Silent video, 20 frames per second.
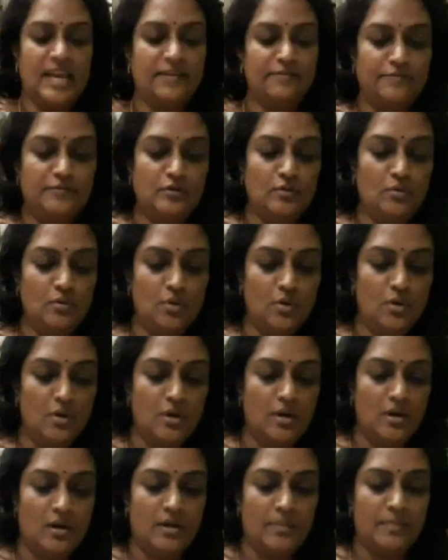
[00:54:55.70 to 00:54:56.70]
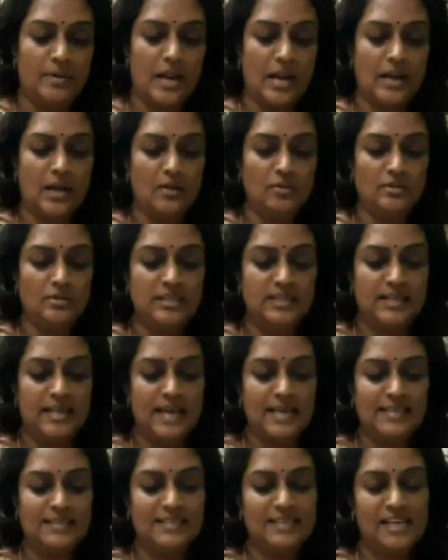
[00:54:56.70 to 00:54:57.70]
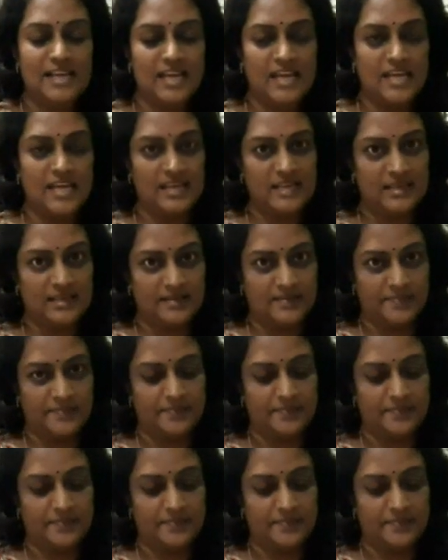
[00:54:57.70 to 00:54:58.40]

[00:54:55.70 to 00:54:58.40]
have to pronounce it as K.